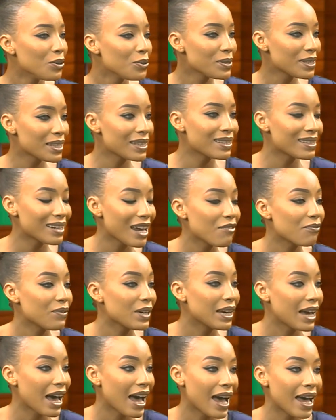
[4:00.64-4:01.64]
who's this
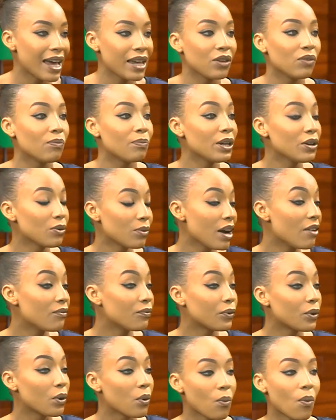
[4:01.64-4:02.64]
Teffy guy? You've been around
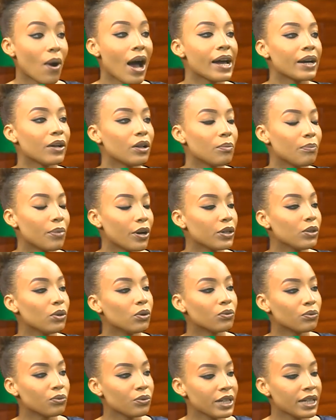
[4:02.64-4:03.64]
for a while, but
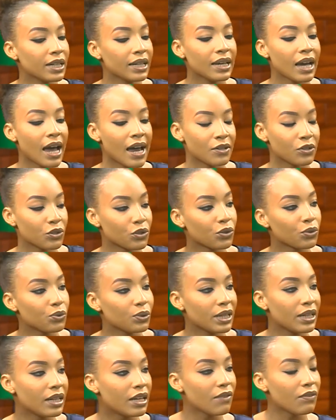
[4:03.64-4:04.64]
you're really and
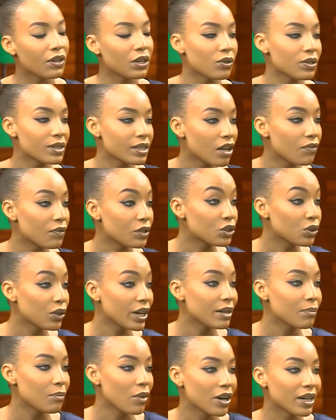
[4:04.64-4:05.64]
truly giving yourself a
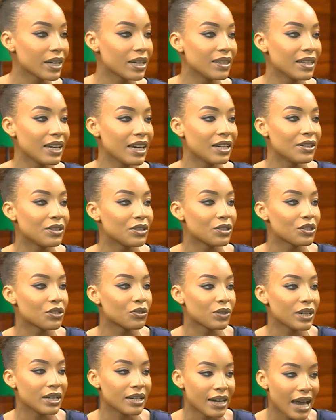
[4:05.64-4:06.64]
trademark in the
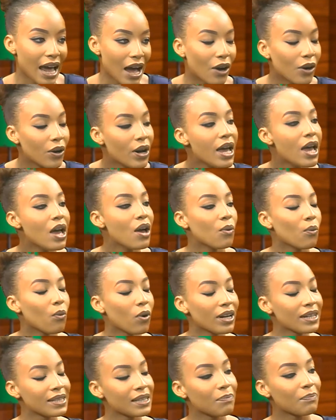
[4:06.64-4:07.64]
industry now.
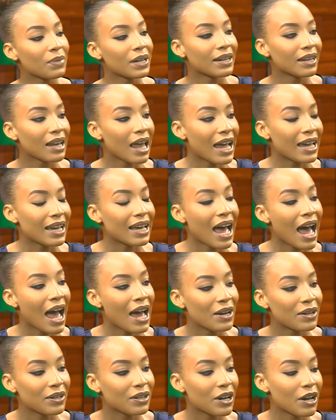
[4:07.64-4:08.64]
What has it been like,
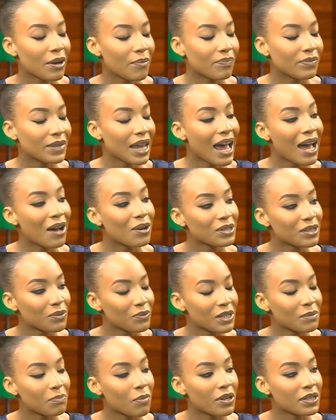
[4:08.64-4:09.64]
and um, how's the
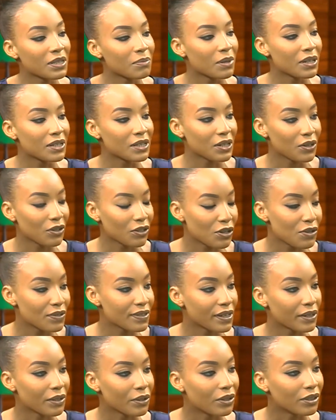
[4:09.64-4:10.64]
response been to your new
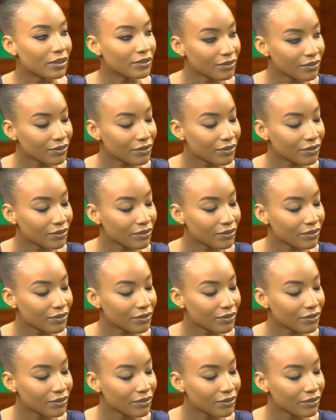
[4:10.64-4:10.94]
single?